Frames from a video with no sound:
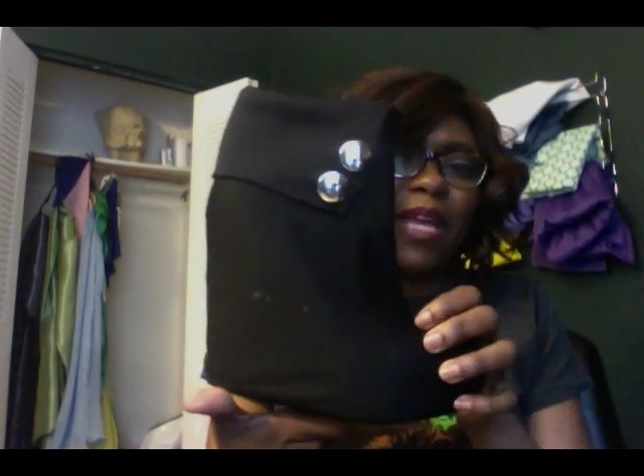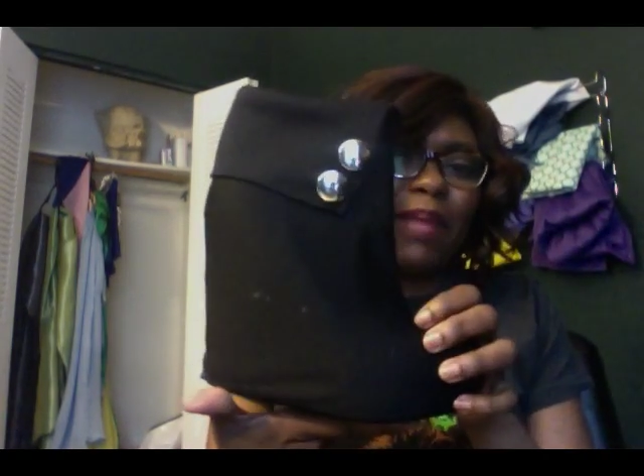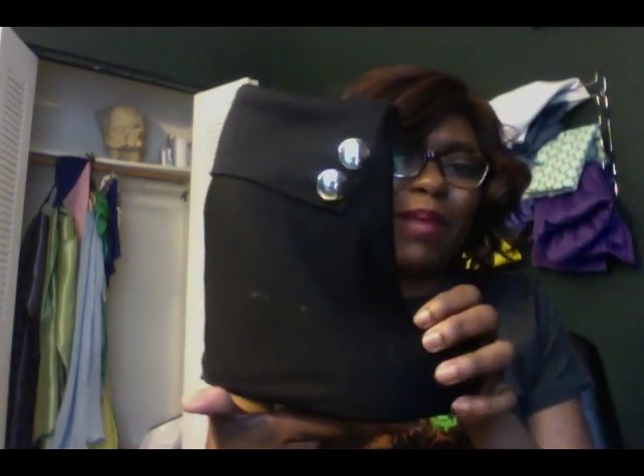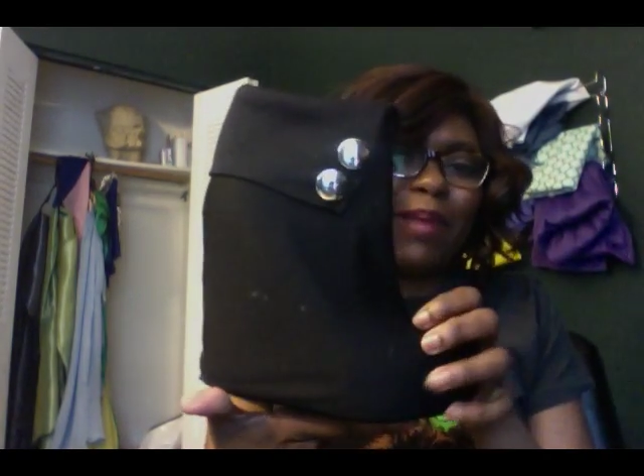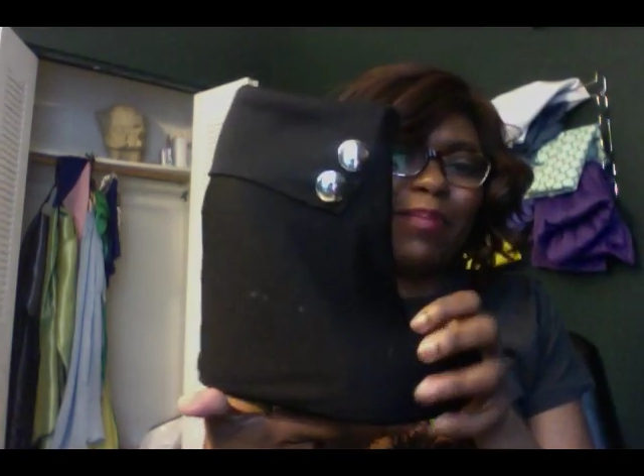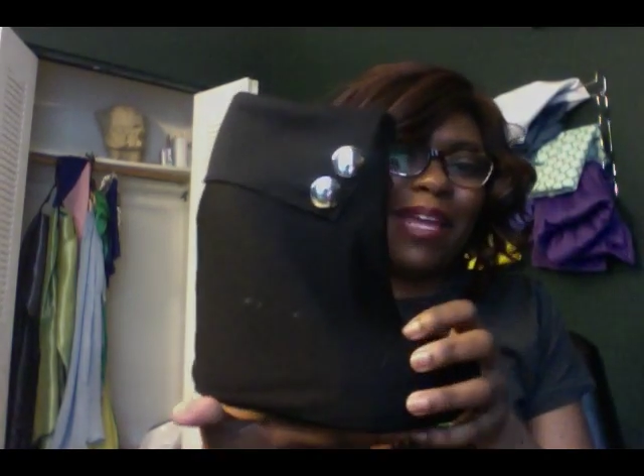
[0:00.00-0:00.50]

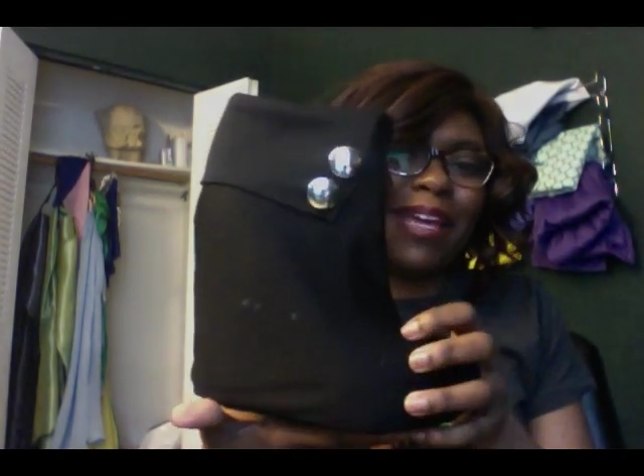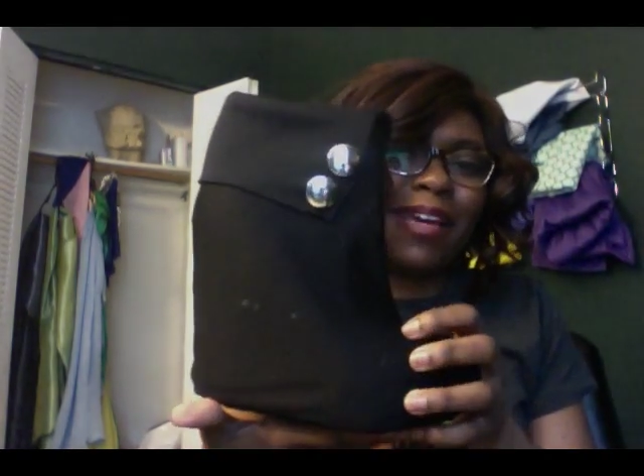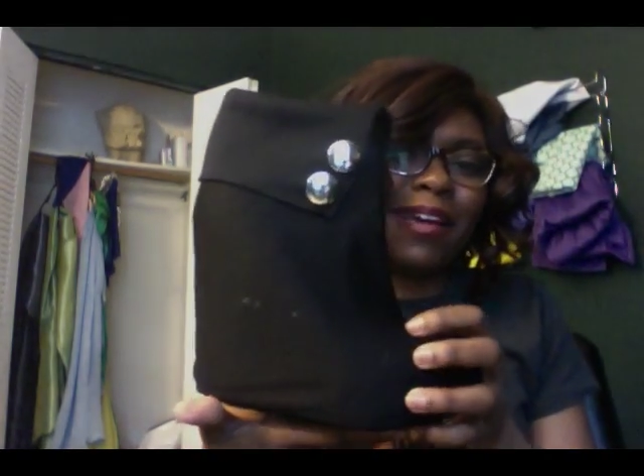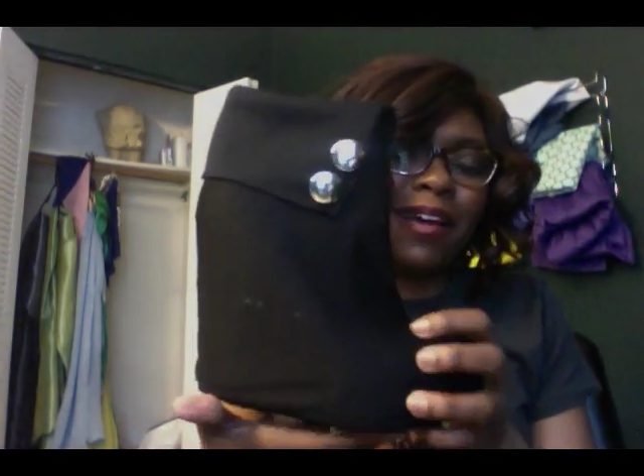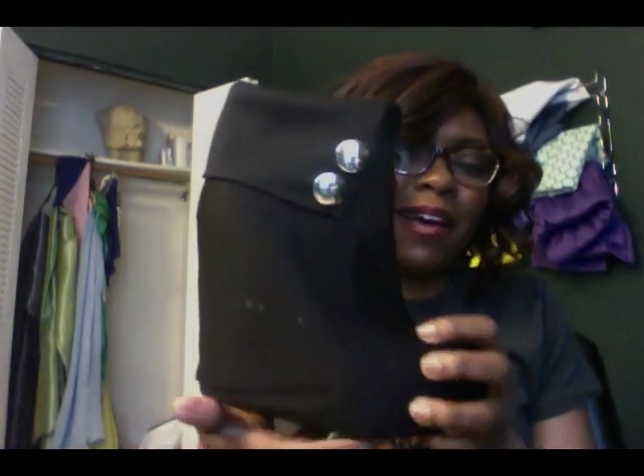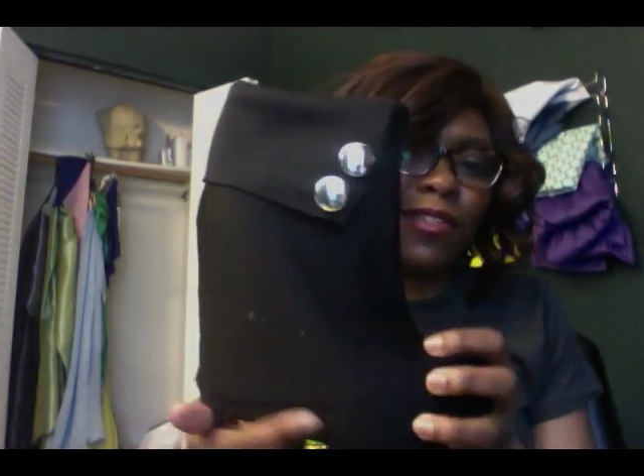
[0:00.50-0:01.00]
my
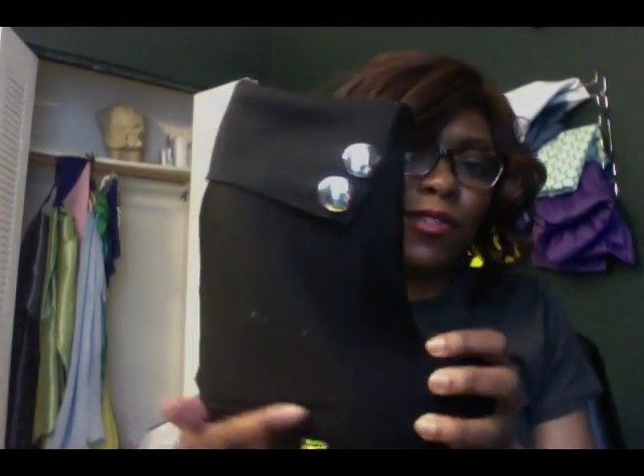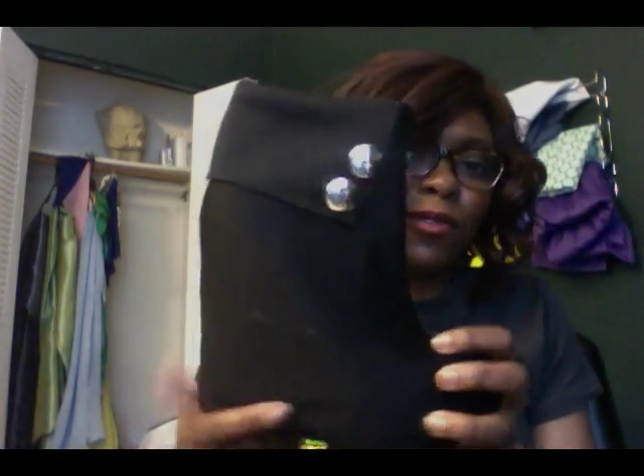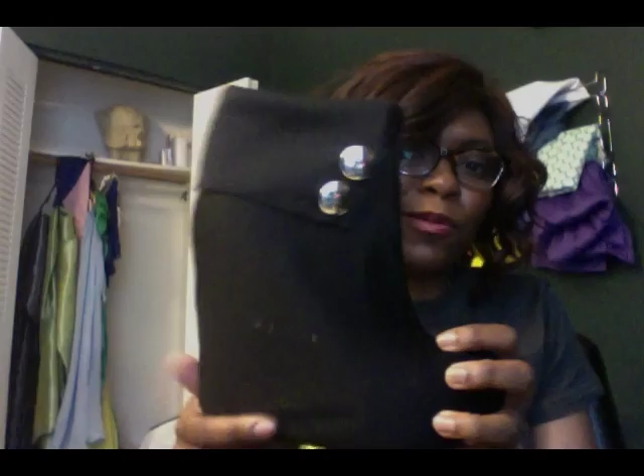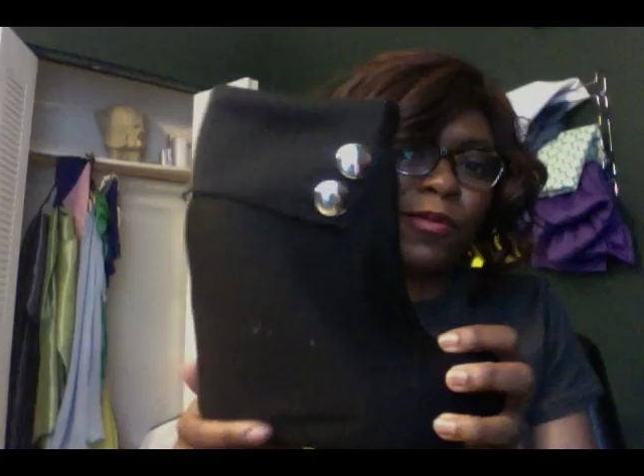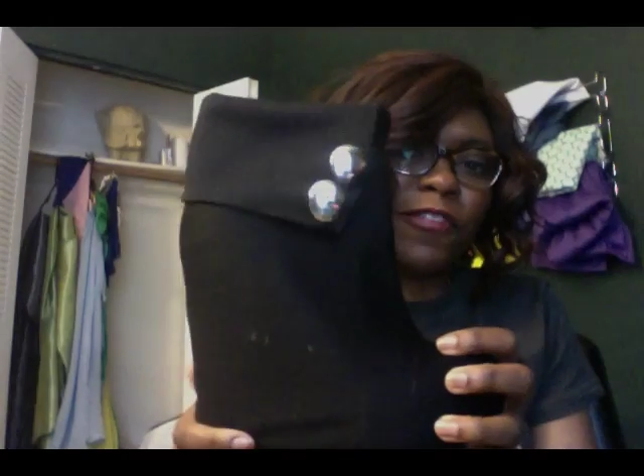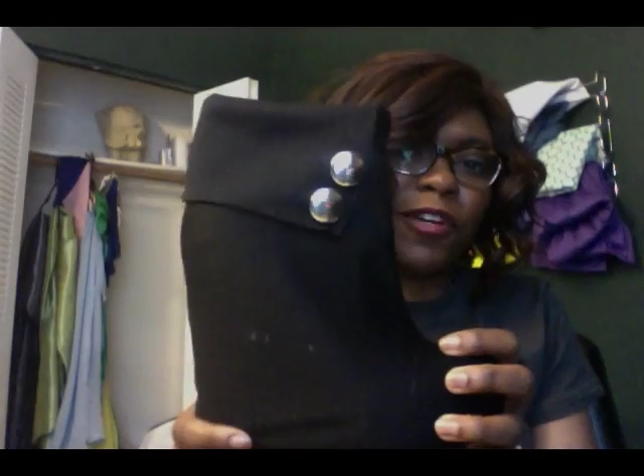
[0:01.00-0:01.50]
Blake
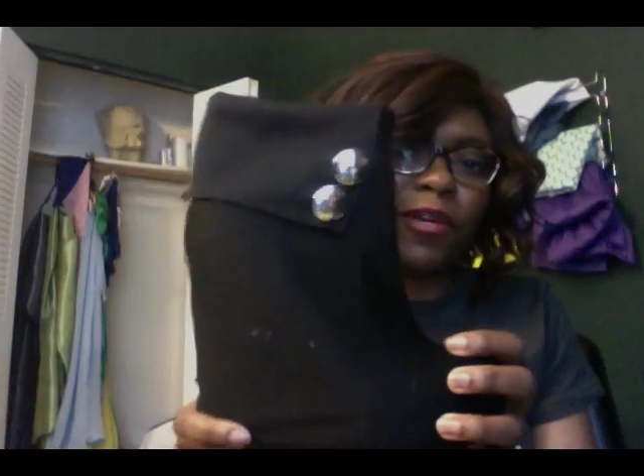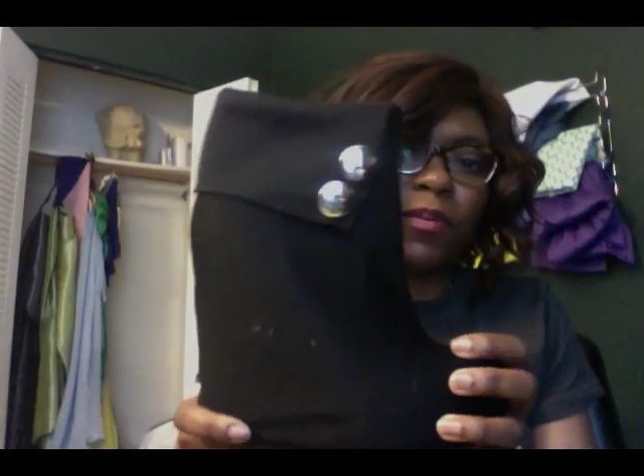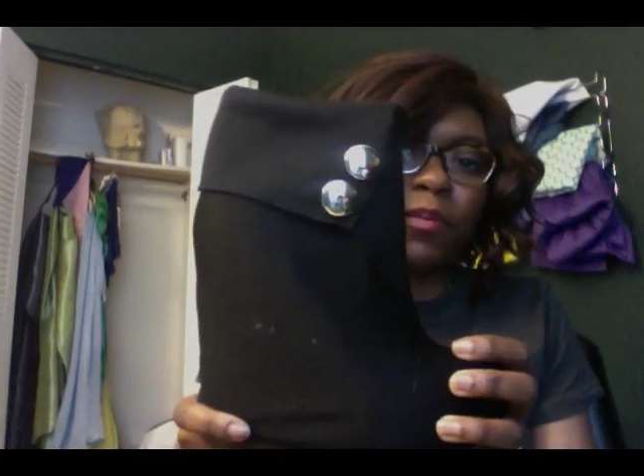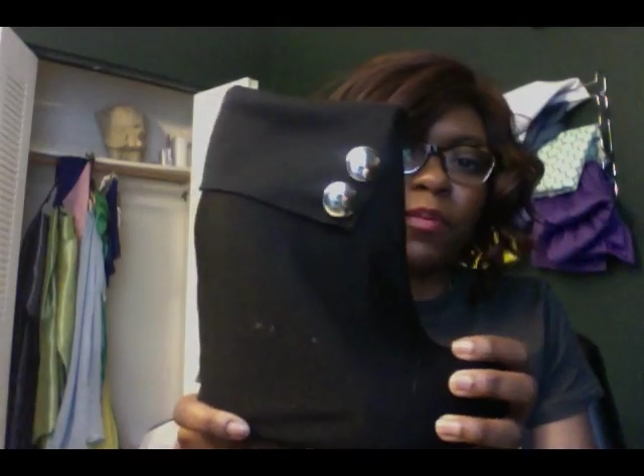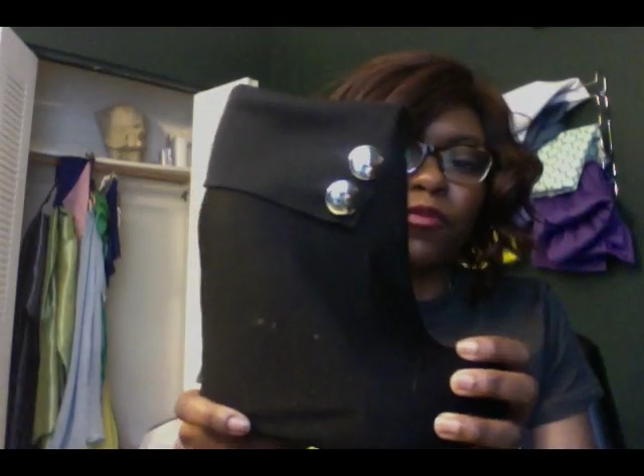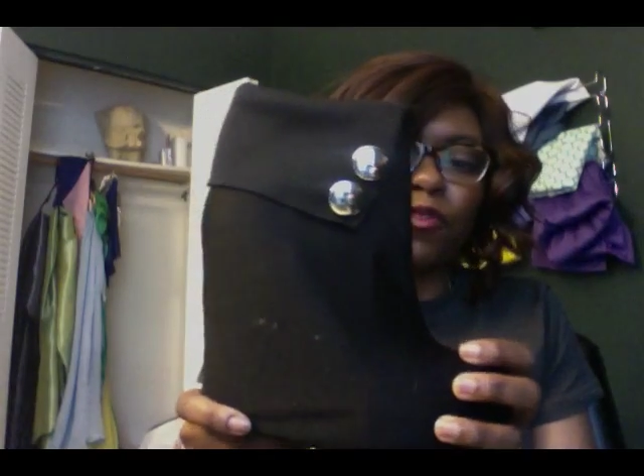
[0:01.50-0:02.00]
costume
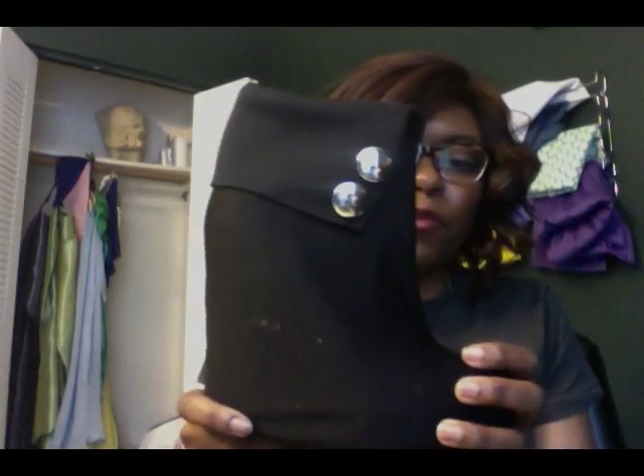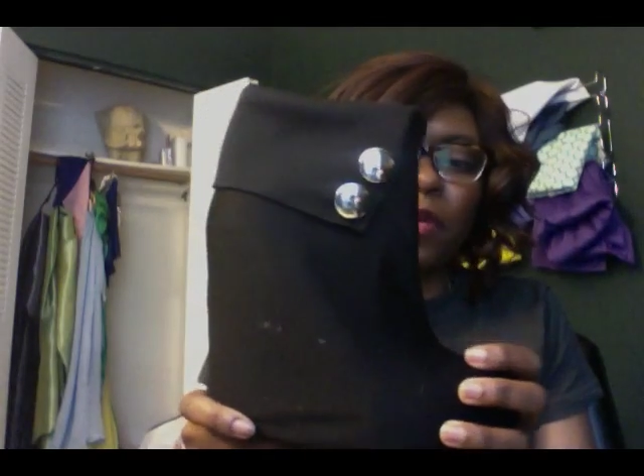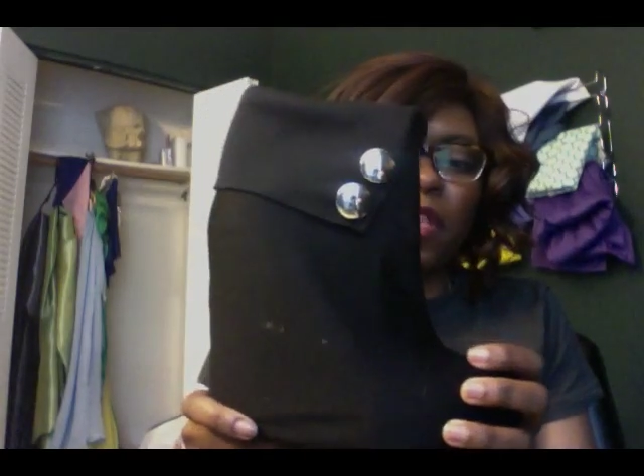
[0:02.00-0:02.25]
from Ruby